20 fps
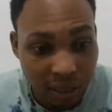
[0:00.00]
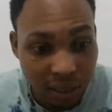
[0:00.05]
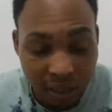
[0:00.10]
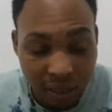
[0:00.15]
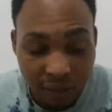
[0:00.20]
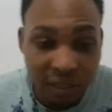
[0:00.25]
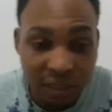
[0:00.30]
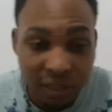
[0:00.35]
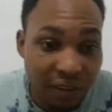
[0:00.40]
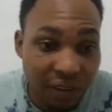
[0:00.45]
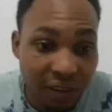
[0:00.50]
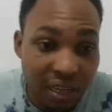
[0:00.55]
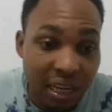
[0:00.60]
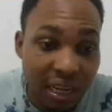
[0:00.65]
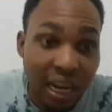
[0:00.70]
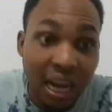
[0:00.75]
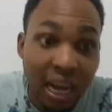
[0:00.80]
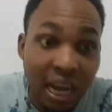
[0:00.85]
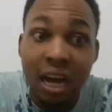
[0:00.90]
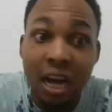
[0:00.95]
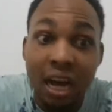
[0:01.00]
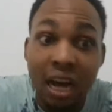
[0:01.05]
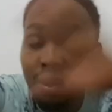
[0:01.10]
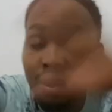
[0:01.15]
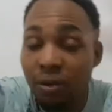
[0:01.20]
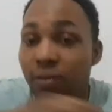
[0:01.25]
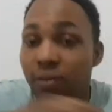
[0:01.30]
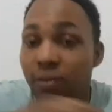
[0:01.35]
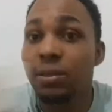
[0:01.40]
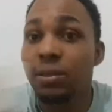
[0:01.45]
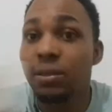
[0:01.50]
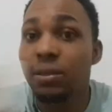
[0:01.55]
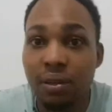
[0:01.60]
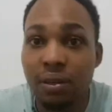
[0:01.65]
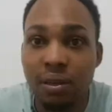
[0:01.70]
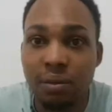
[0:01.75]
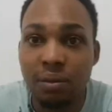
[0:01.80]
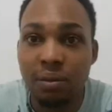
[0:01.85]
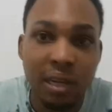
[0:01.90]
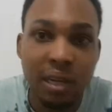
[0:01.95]
Fever they're all over the
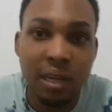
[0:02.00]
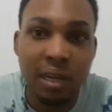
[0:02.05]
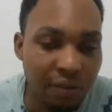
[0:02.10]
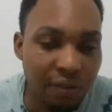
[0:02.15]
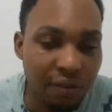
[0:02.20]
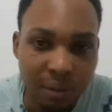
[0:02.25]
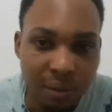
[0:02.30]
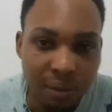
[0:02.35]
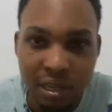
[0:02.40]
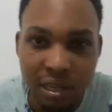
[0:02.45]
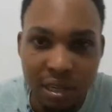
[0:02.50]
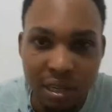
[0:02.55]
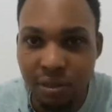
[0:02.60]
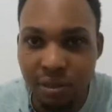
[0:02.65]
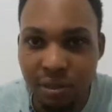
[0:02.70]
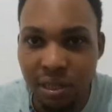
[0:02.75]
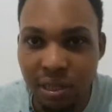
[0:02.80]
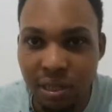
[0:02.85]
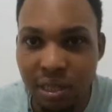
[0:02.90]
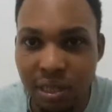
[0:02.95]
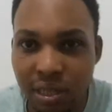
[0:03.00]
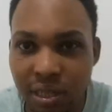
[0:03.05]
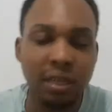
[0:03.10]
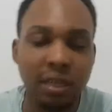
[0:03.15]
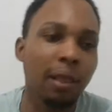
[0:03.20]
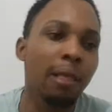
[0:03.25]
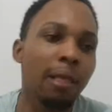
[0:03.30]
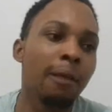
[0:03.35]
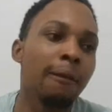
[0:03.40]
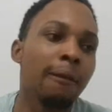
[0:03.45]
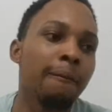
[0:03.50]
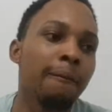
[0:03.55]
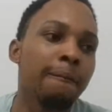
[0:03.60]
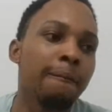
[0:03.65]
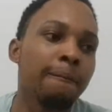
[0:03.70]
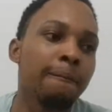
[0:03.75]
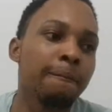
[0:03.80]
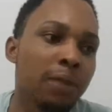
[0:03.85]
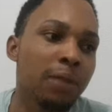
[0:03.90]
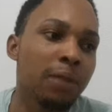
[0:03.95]
world, but everybody rate the song.
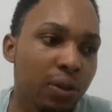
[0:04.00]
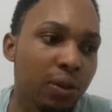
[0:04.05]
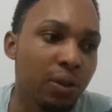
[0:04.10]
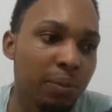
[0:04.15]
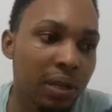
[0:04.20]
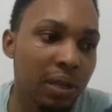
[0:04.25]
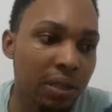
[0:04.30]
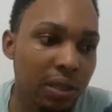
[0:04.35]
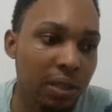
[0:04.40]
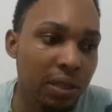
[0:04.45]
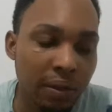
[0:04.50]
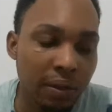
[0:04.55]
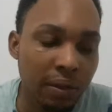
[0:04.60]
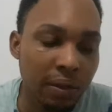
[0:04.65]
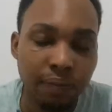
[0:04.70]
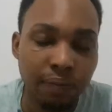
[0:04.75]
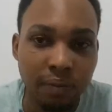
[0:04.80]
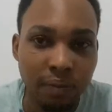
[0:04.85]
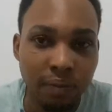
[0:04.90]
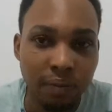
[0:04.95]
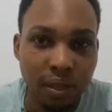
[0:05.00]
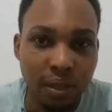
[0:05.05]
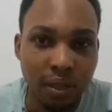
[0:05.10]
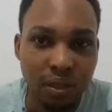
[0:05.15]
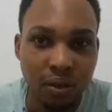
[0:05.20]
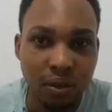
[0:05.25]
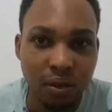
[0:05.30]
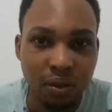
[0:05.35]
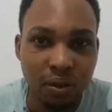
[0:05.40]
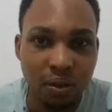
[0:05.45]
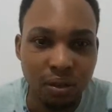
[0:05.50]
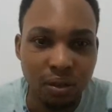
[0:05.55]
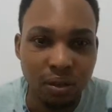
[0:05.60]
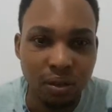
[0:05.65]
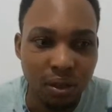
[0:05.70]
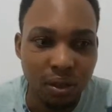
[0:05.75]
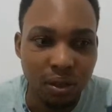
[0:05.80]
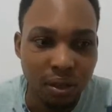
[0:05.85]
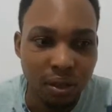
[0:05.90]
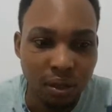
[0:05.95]
That's what I say. So
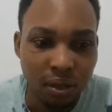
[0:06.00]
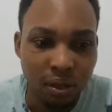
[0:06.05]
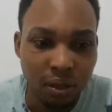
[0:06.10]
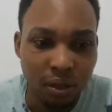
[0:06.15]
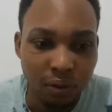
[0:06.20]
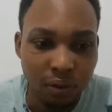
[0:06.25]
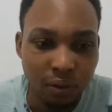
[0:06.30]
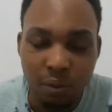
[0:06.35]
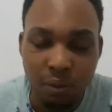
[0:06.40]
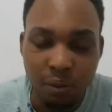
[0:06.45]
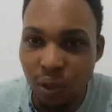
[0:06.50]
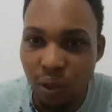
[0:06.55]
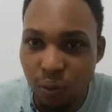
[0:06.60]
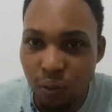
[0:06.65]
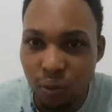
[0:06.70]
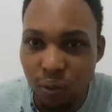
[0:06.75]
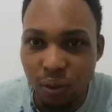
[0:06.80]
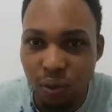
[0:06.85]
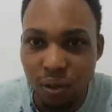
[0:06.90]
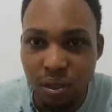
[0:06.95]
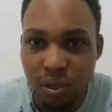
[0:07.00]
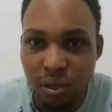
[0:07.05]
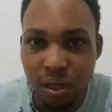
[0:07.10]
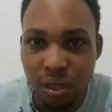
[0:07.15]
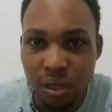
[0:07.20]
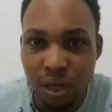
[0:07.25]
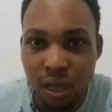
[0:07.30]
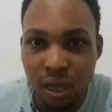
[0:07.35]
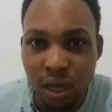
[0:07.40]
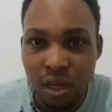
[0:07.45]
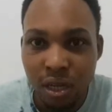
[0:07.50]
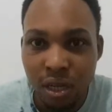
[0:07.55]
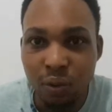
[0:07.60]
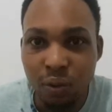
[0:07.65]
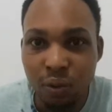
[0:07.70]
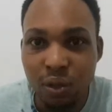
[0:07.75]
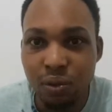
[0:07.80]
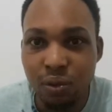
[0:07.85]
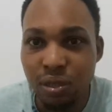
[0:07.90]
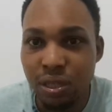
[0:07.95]
we must have kudos. So we
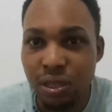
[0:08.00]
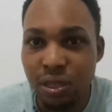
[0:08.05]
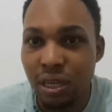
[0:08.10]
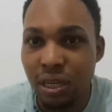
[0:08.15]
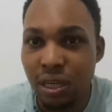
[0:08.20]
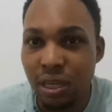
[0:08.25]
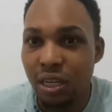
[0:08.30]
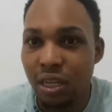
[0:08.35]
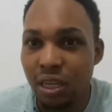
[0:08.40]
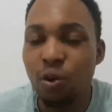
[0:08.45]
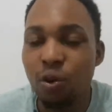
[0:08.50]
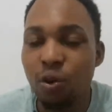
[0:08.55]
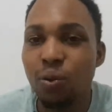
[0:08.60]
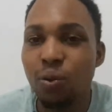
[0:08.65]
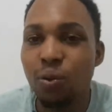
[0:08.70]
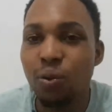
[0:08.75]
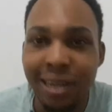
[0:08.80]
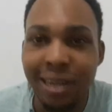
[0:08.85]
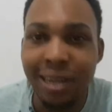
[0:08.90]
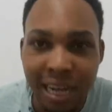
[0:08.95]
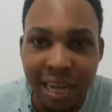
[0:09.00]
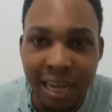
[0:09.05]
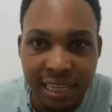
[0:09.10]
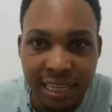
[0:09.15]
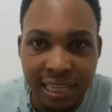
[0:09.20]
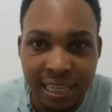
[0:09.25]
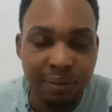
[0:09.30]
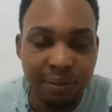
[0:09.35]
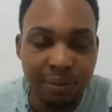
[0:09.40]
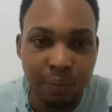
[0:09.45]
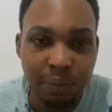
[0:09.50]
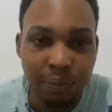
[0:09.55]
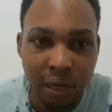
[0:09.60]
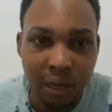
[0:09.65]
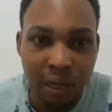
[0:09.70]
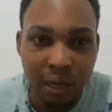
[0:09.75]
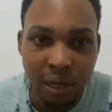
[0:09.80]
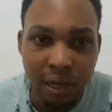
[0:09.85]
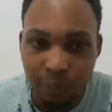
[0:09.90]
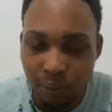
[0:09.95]
know say the work with the artists them
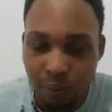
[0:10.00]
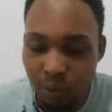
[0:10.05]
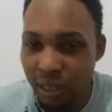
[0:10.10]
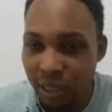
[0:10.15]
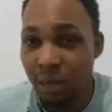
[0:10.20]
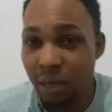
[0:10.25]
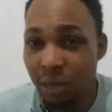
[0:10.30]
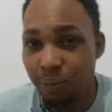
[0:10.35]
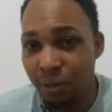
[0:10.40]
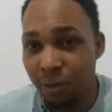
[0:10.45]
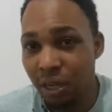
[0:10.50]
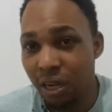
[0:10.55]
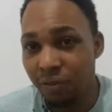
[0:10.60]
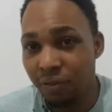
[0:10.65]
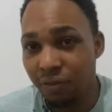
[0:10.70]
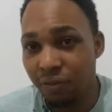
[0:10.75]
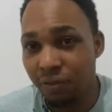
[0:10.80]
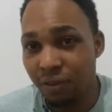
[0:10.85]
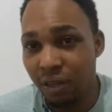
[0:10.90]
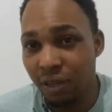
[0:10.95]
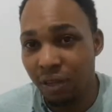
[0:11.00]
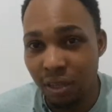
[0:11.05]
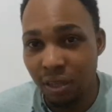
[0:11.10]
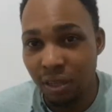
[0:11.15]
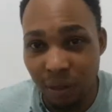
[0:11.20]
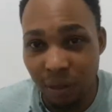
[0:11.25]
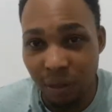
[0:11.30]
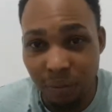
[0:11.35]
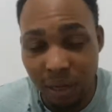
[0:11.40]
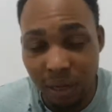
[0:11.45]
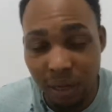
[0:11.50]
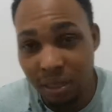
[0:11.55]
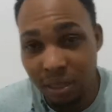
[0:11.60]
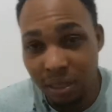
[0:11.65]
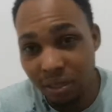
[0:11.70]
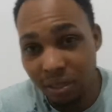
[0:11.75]
put in a payoff, and if your man